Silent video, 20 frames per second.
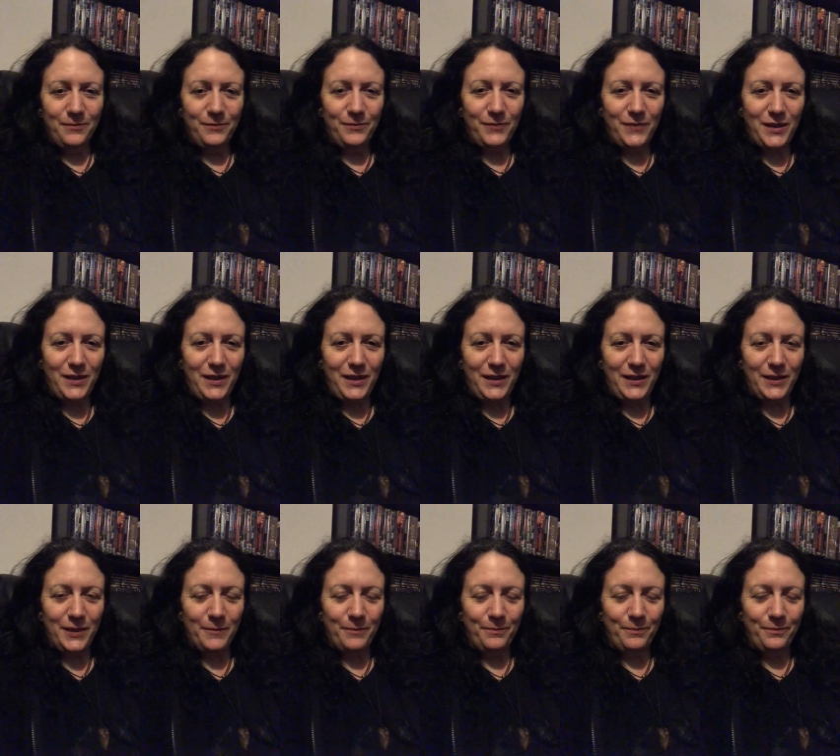the
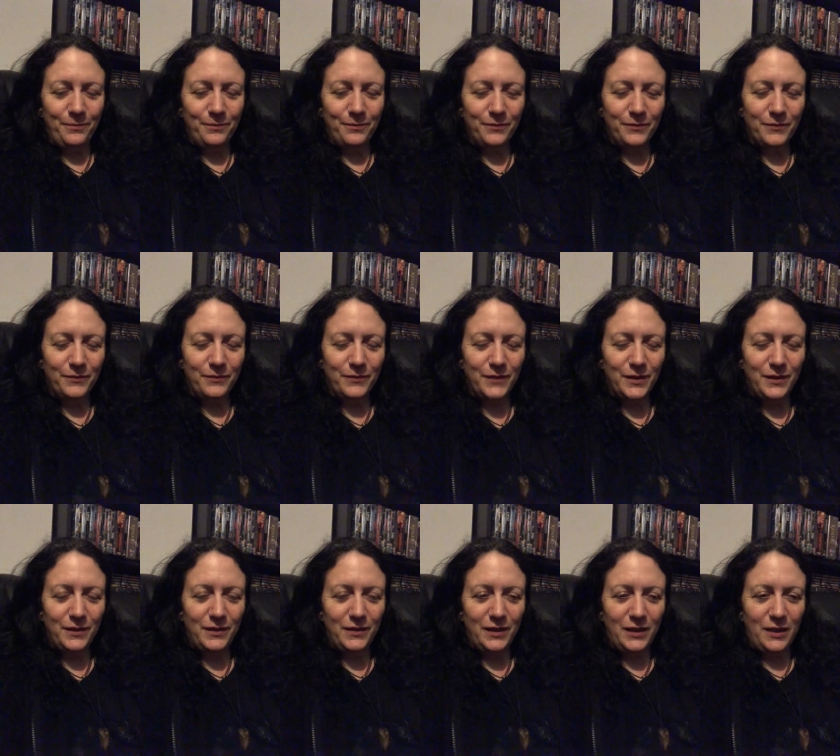um,
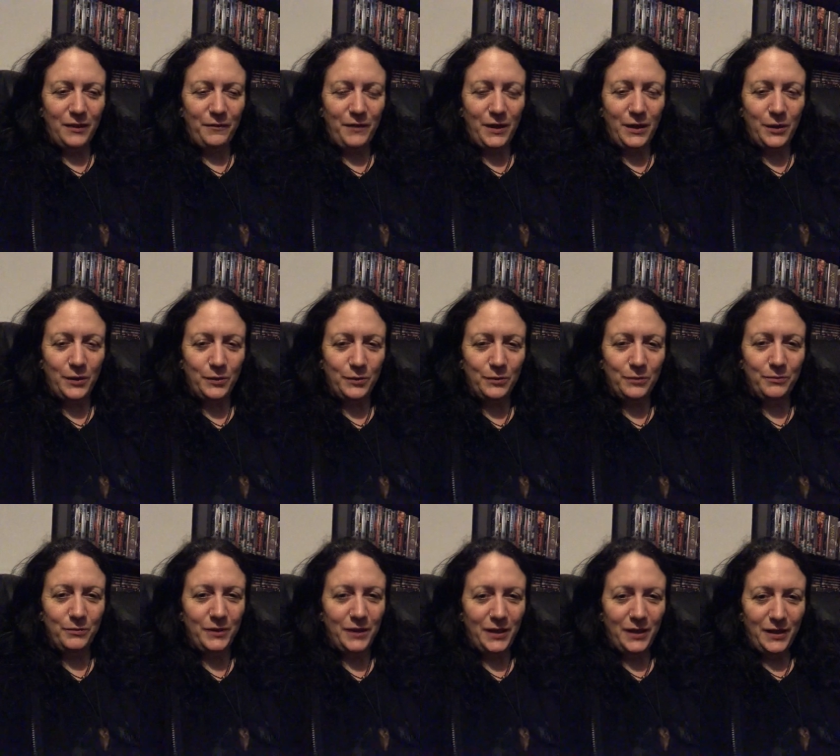uh, vehicle,
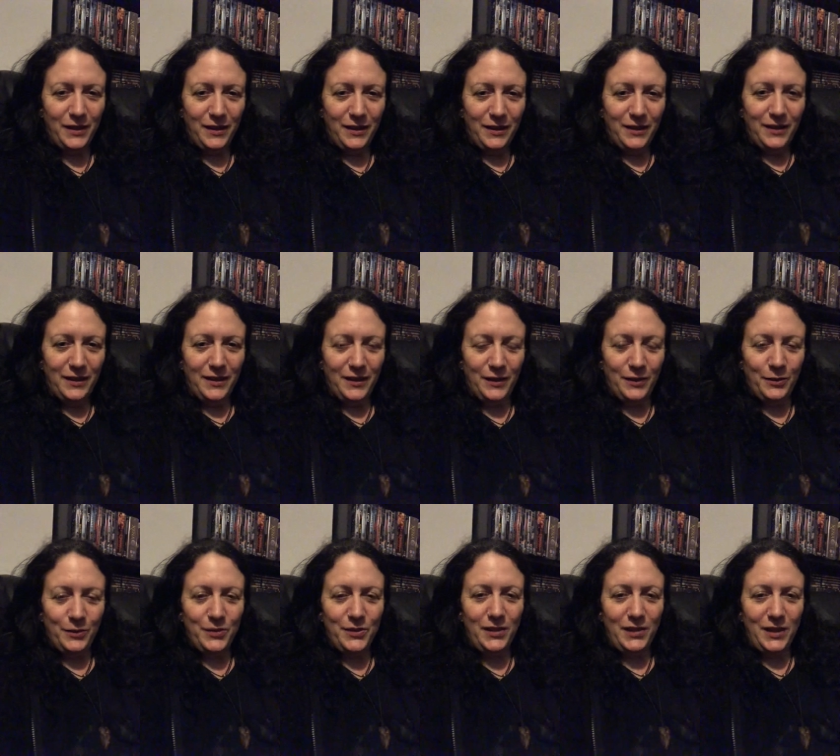and
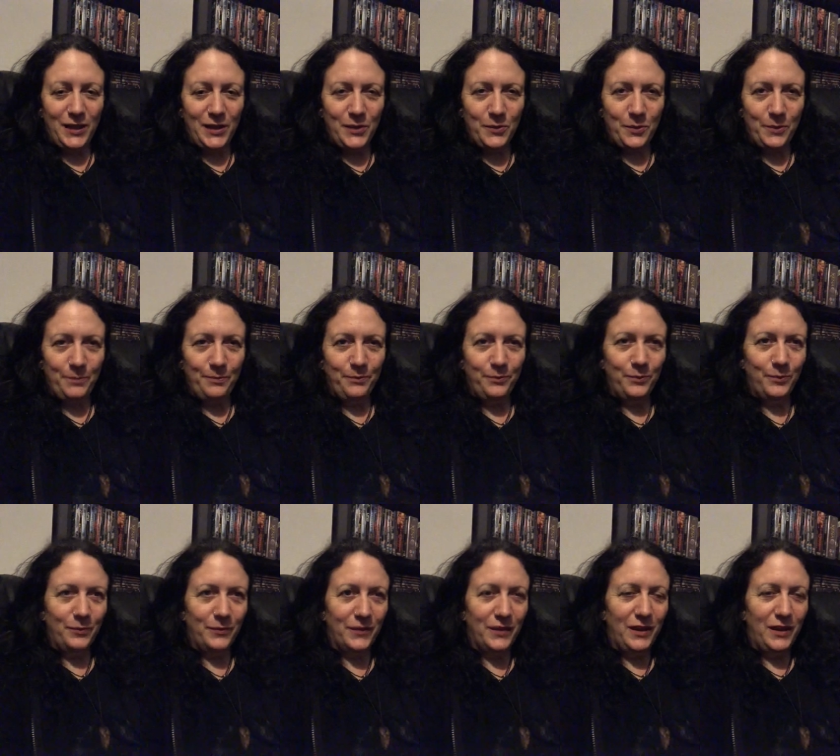on to the next one.
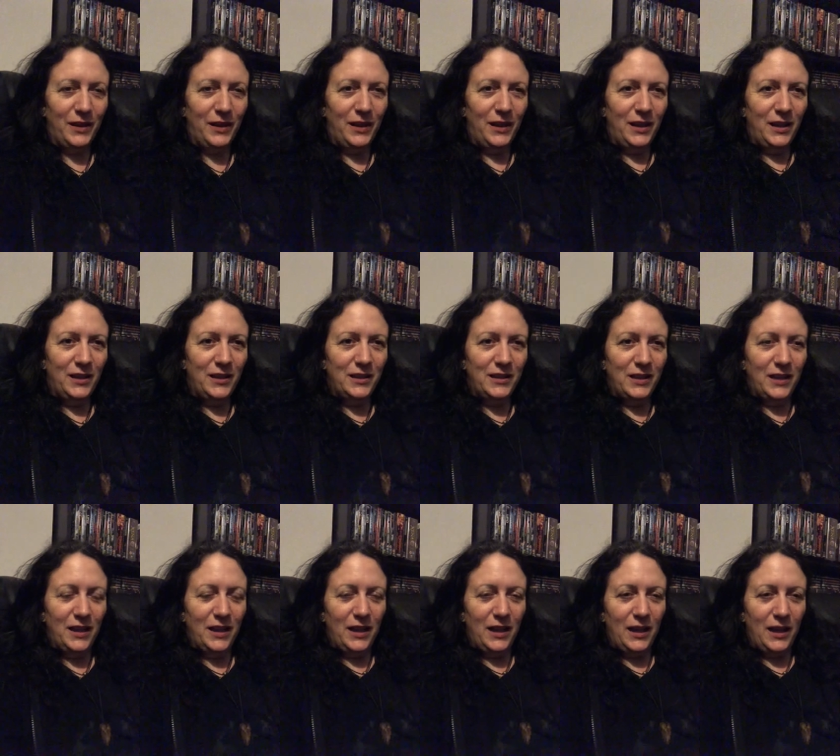
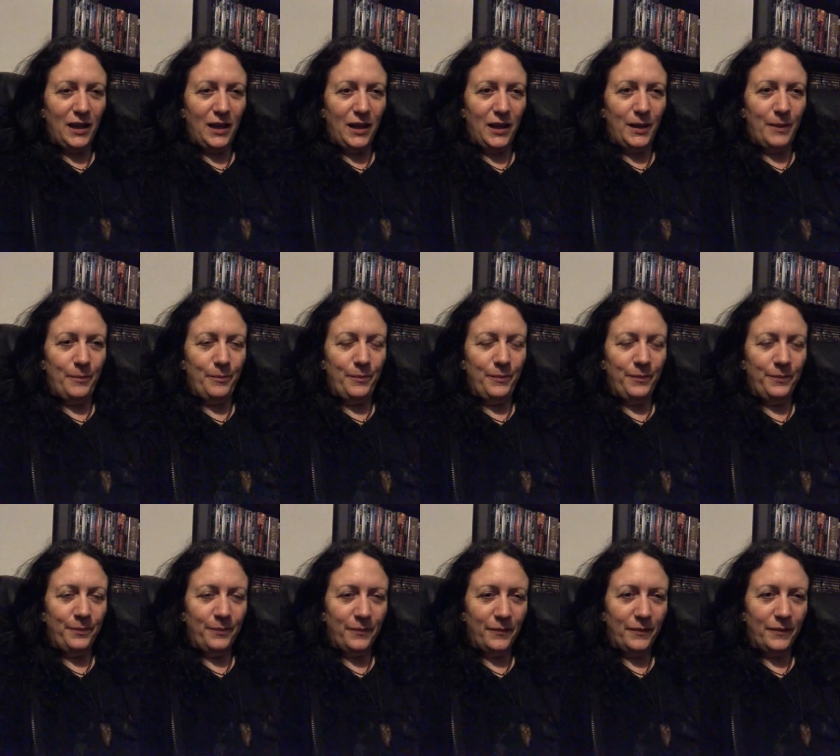Um,
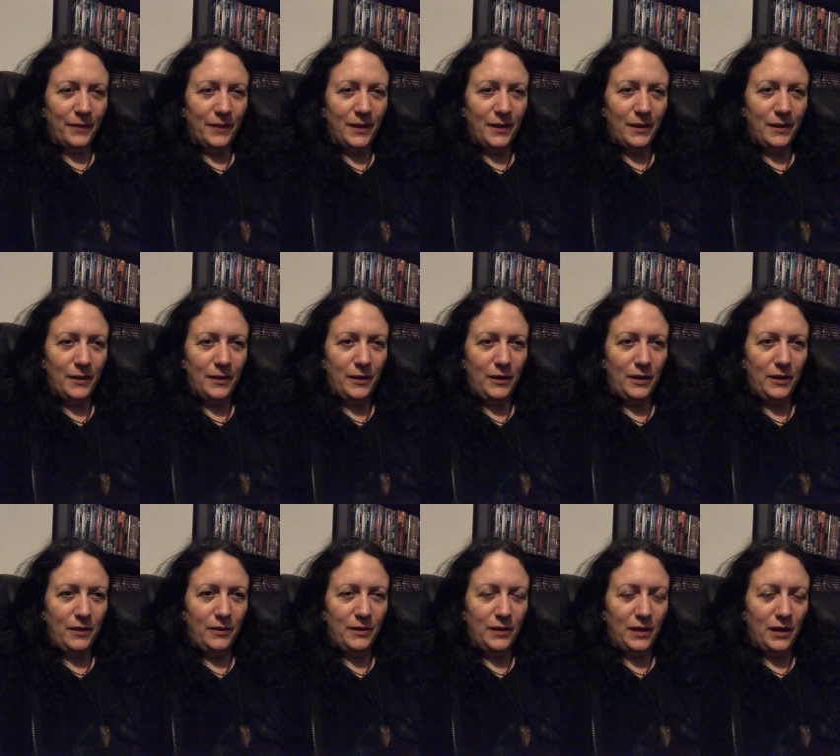
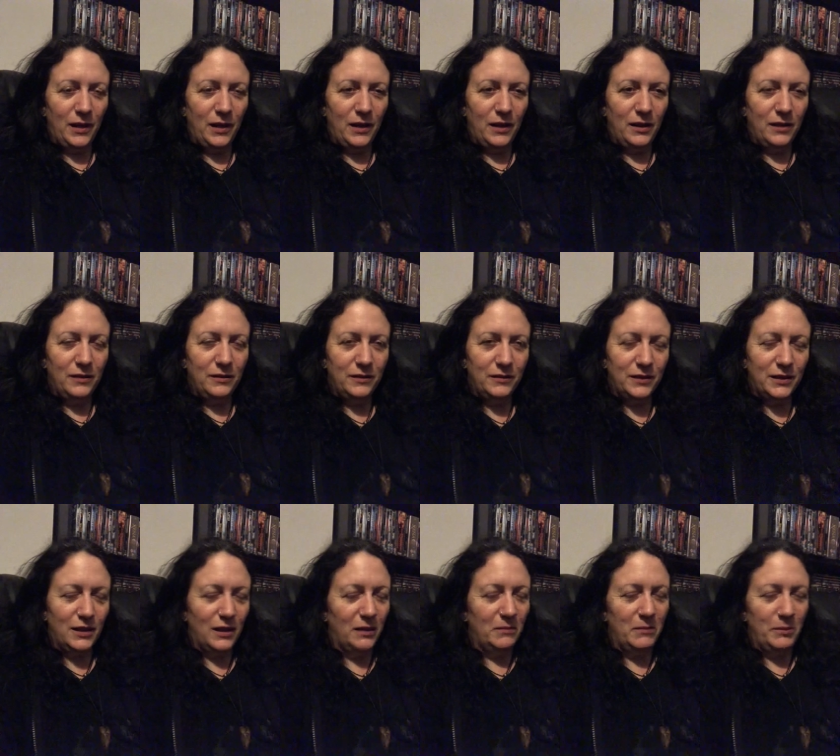the, I
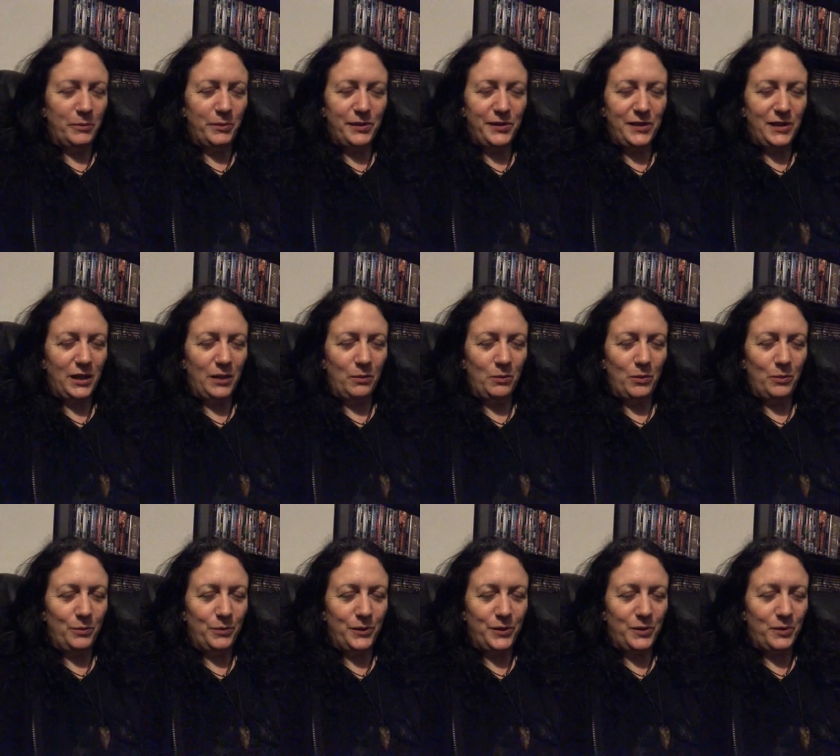can't remember what the second one
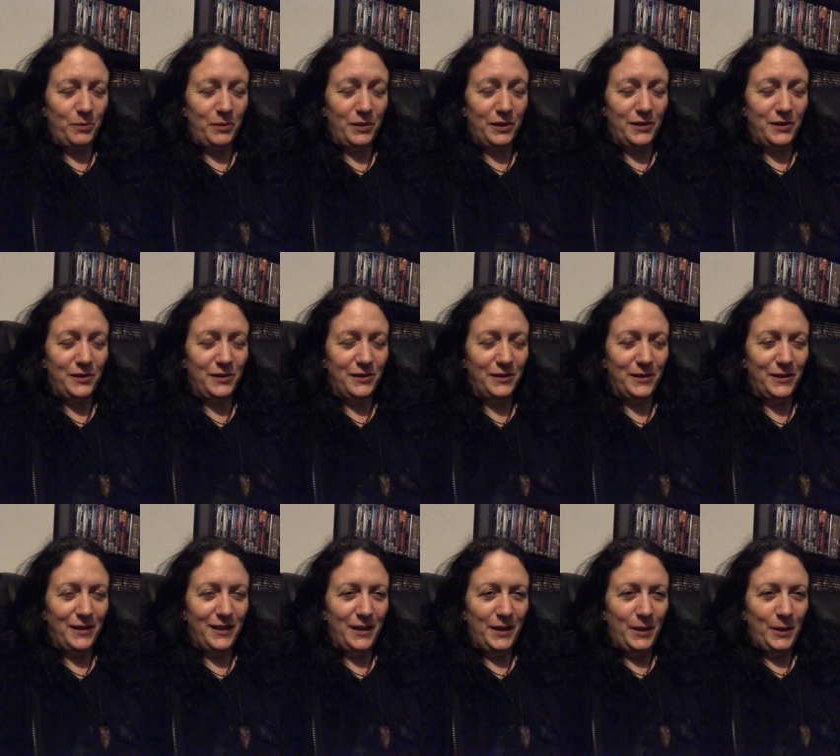was to be honest,
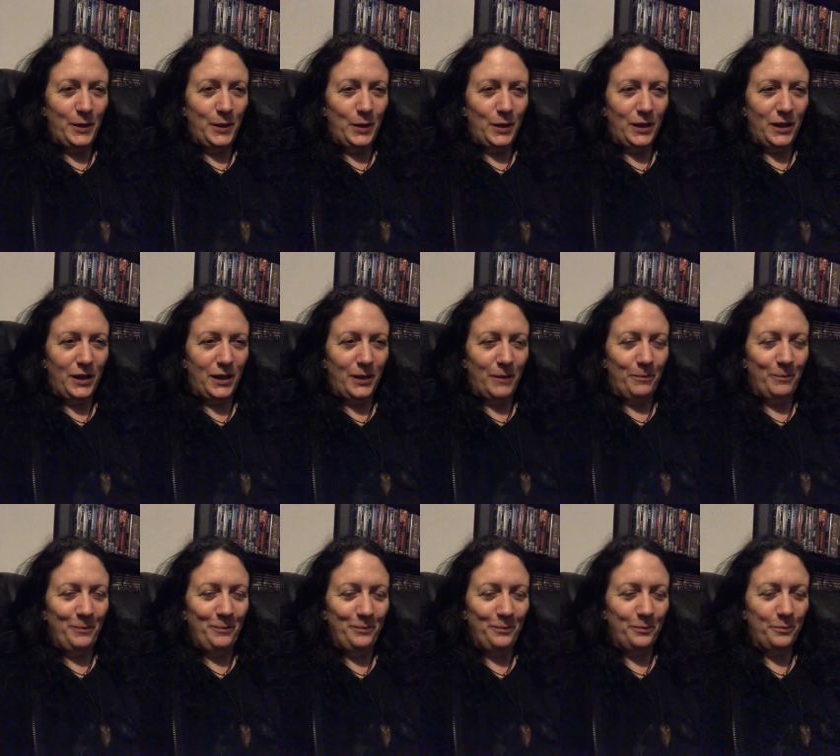um,
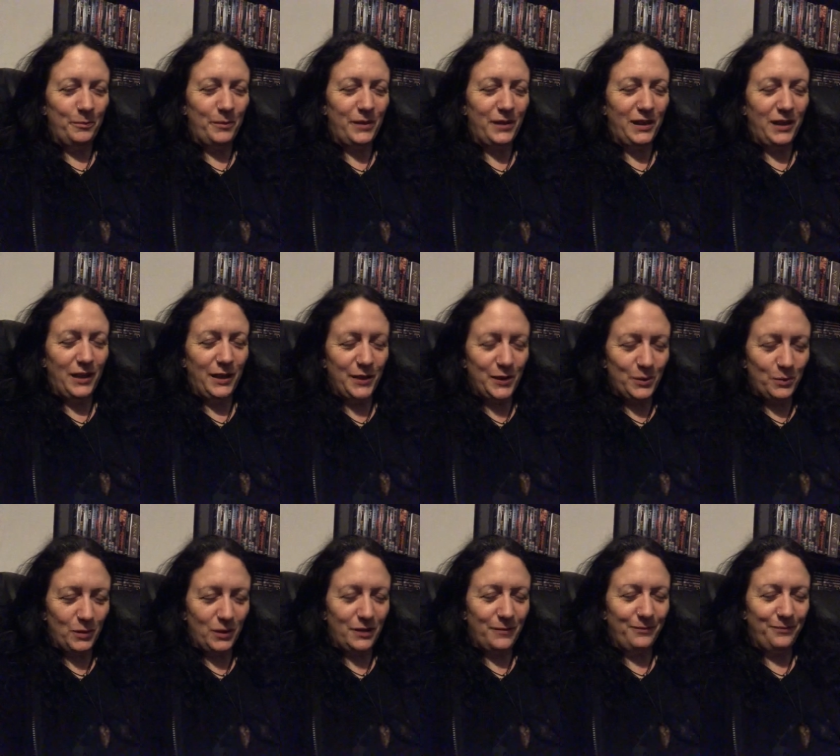but the last
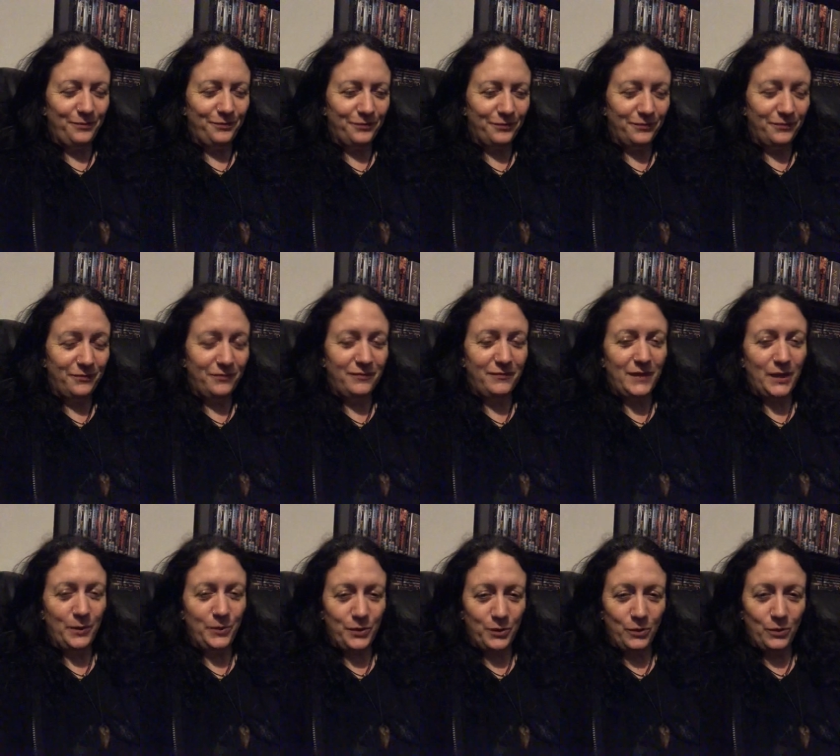one that
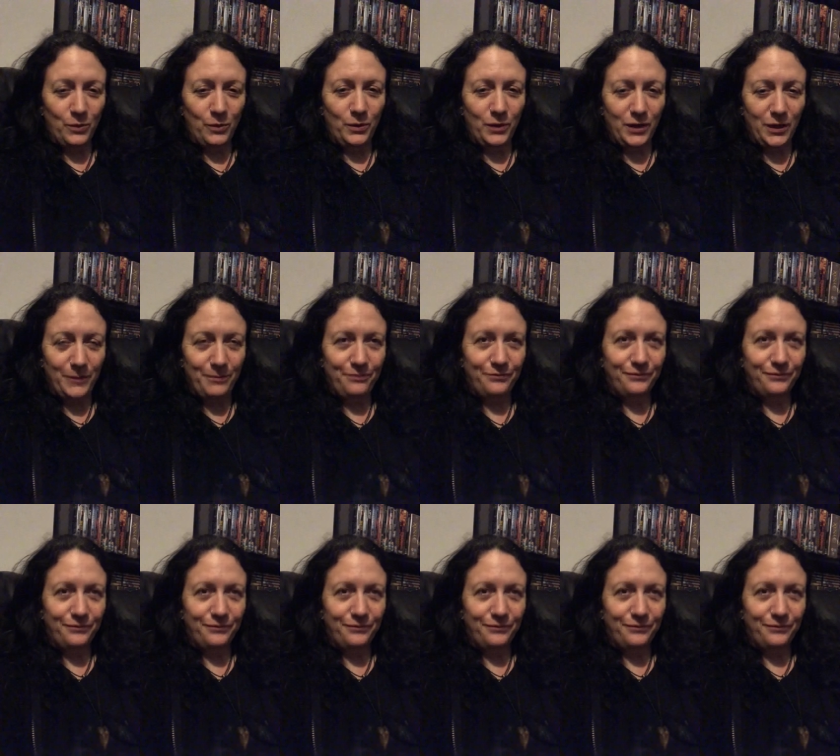was a corker